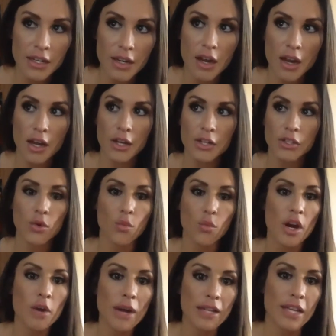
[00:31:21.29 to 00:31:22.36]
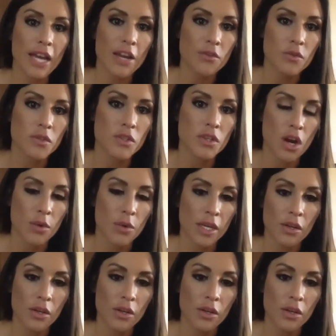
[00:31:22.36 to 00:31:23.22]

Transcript: on to where my life was going,